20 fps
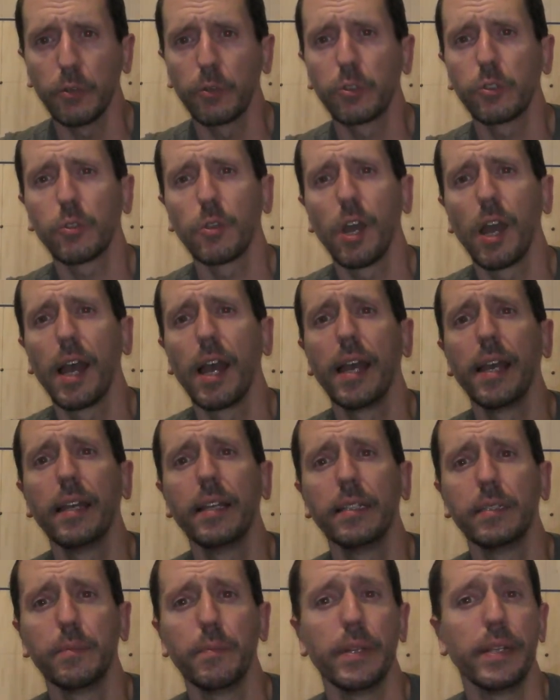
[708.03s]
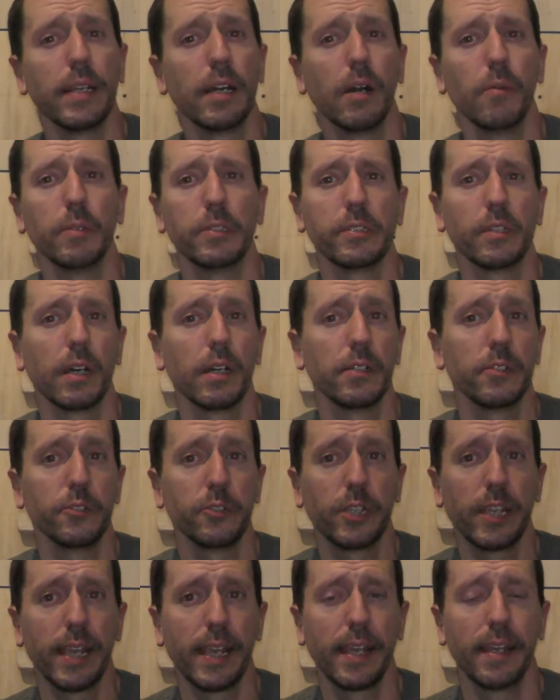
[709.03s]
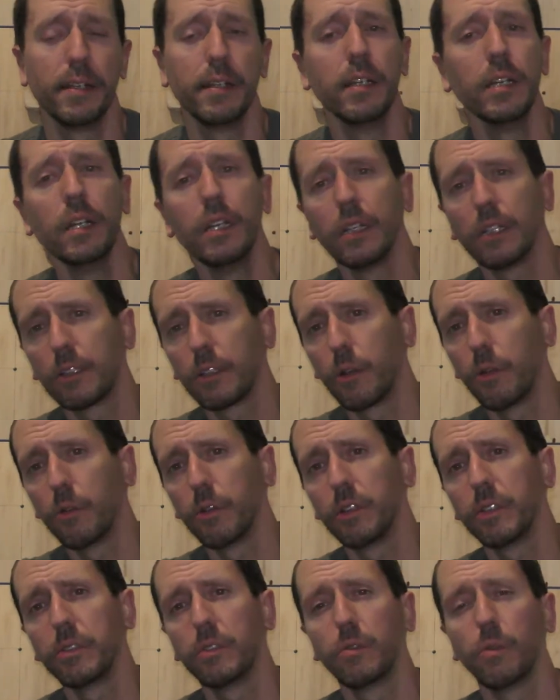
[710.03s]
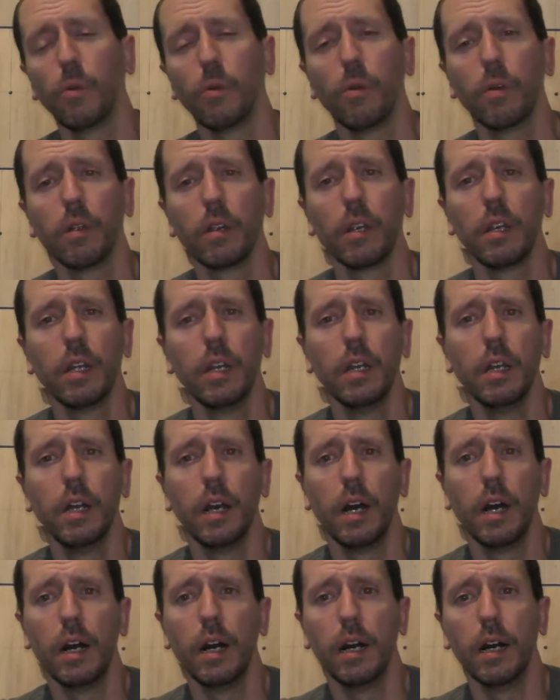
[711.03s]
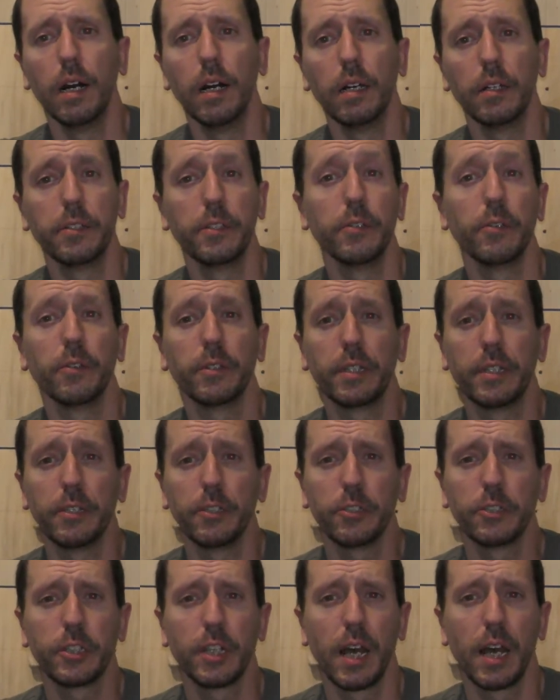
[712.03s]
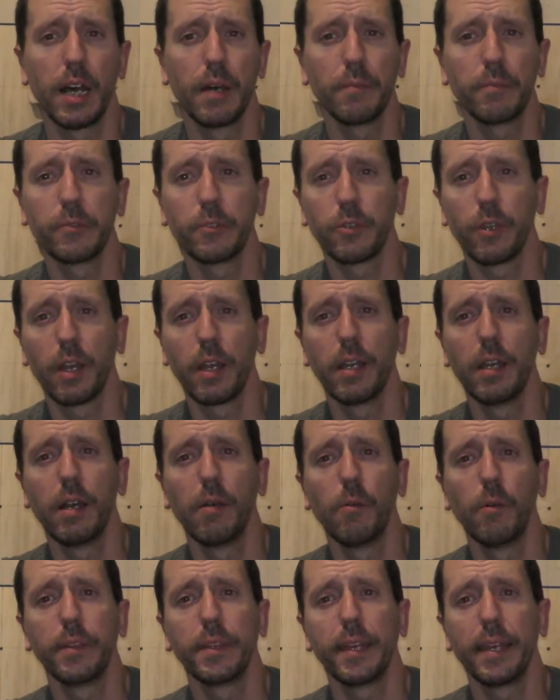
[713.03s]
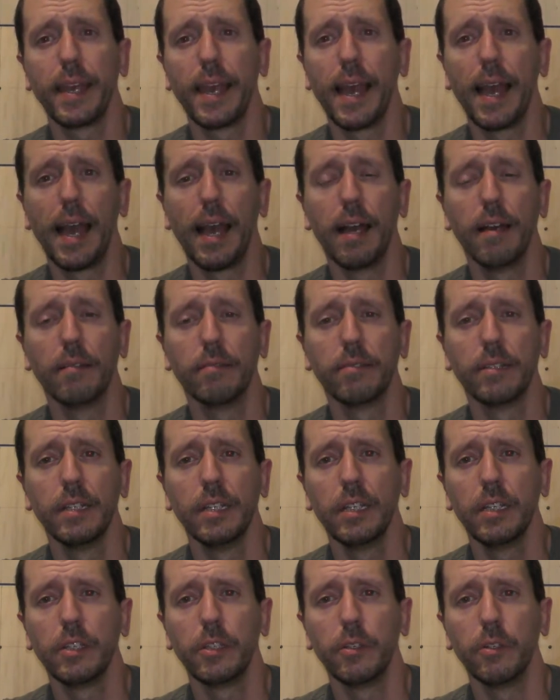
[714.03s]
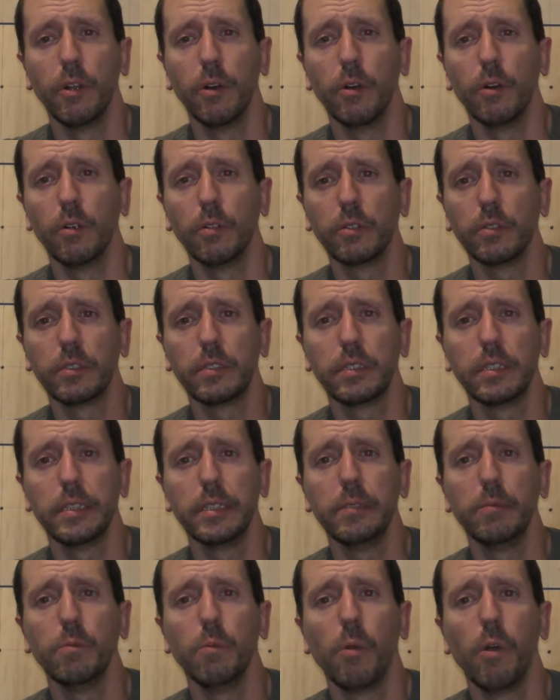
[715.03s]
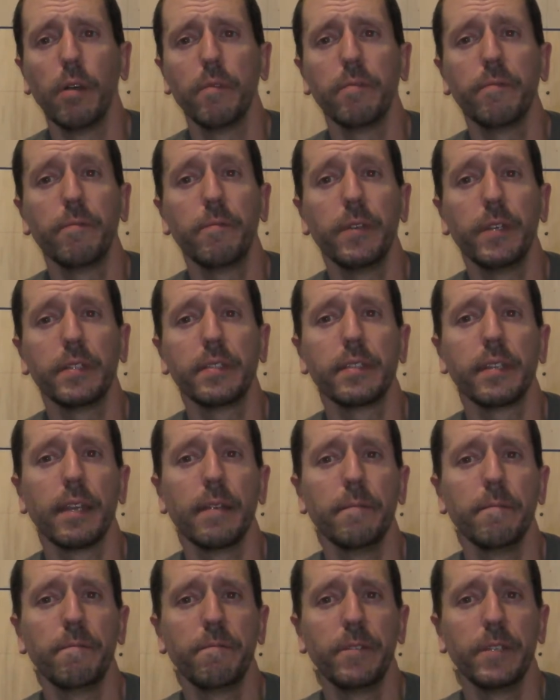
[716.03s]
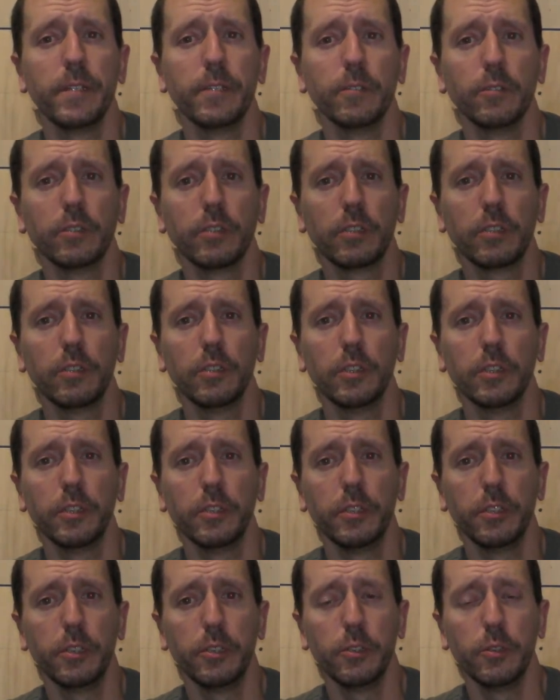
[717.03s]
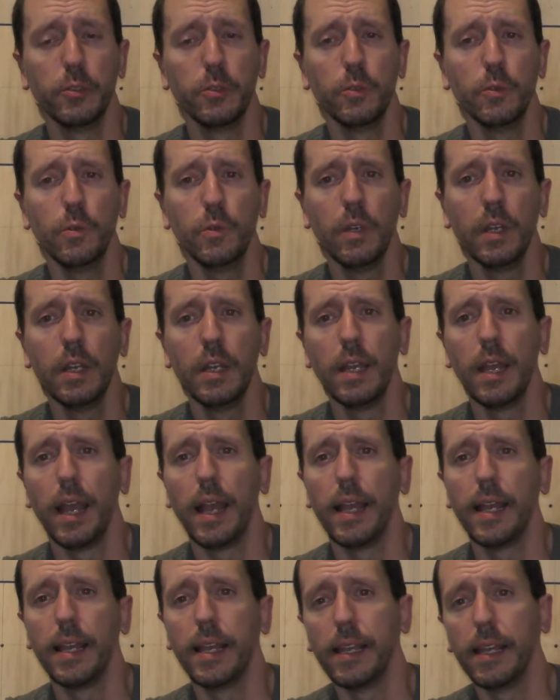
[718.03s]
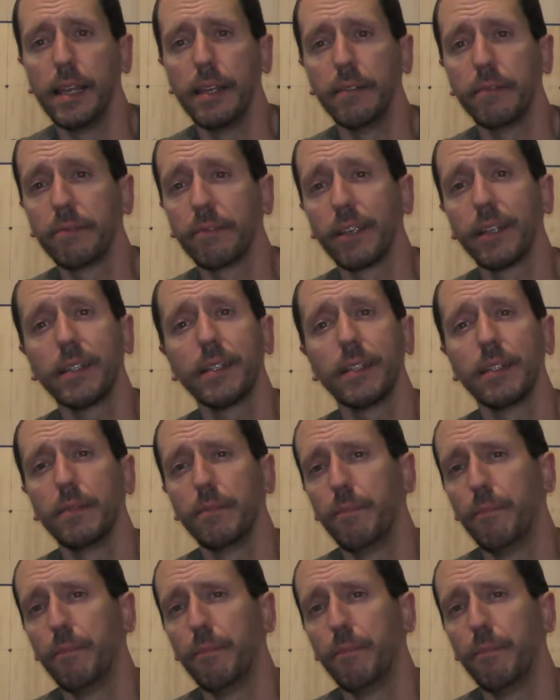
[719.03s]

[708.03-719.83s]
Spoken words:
try as many helmets on as you can. Go to the store, gear shop, try on what they have, see what fits and feels good to you, and frankly,